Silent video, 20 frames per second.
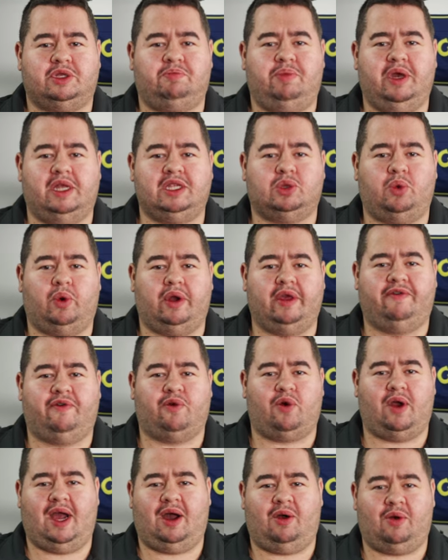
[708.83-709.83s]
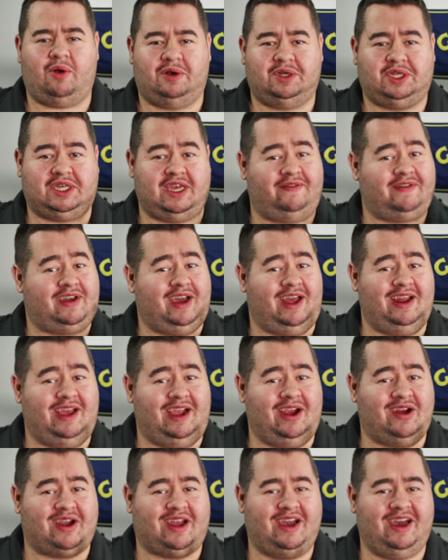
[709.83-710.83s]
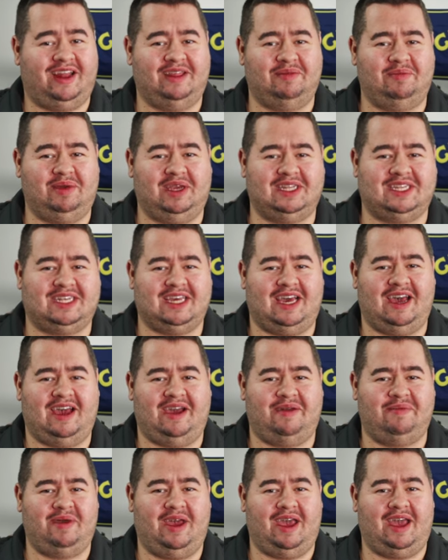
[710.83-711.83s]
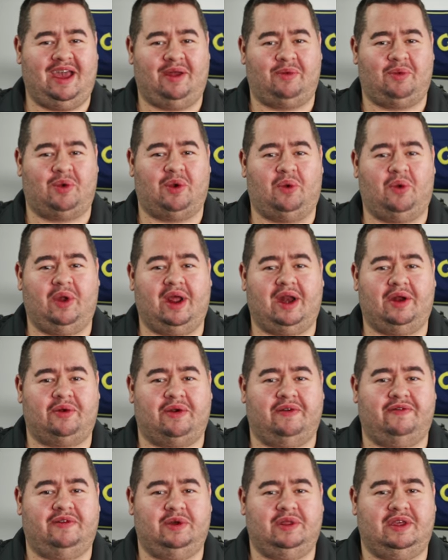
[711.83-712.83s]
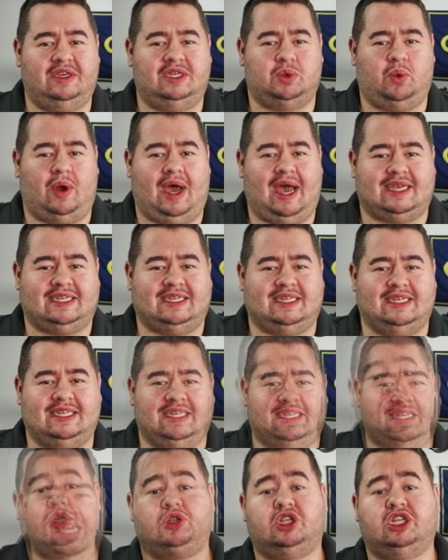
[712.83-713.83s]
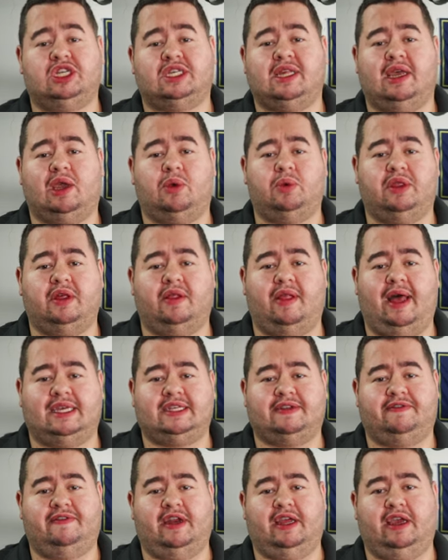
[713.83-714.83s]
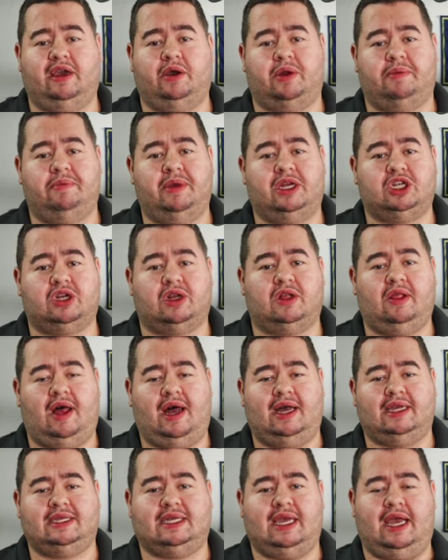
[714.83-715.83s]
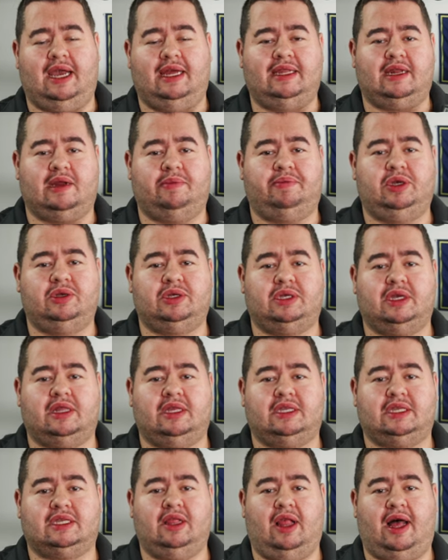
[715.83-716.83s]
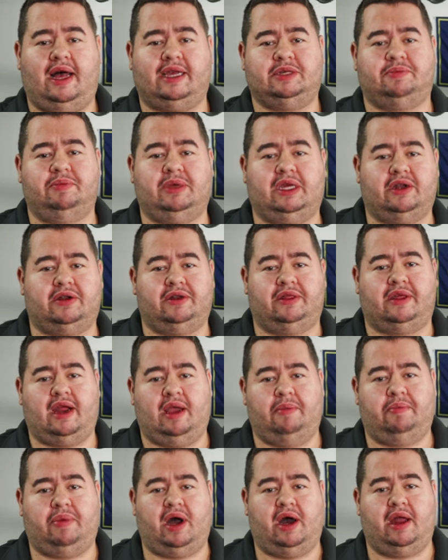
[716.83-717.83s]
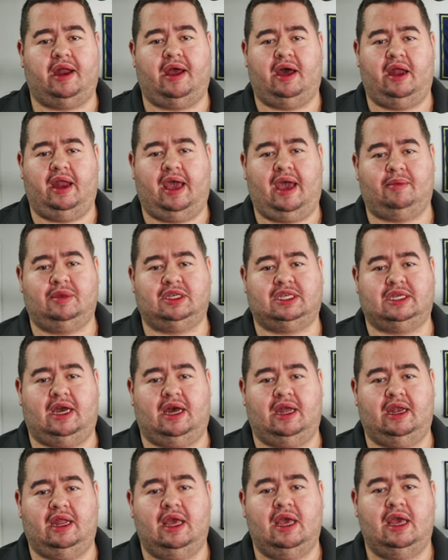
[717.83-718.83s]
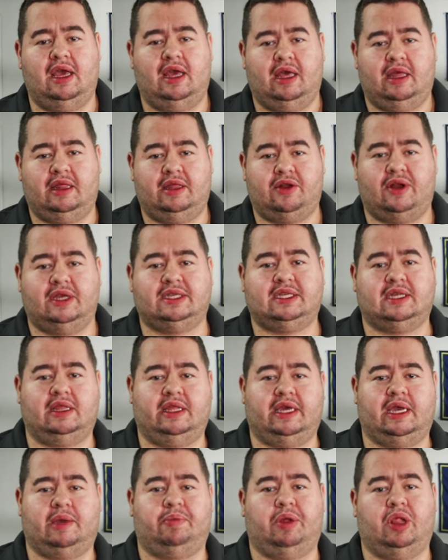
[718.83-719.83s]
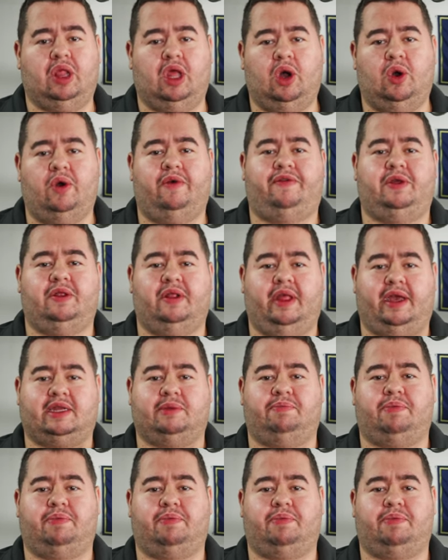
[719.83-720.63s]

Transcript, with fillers: been 24 hours, I've gotten a haircut in the meantime, and we're ready to review these waxes. So just like with the last video, to measure gloss, I ended up using this gloss meter that I bought on Amazon. There is a link below if you'd like to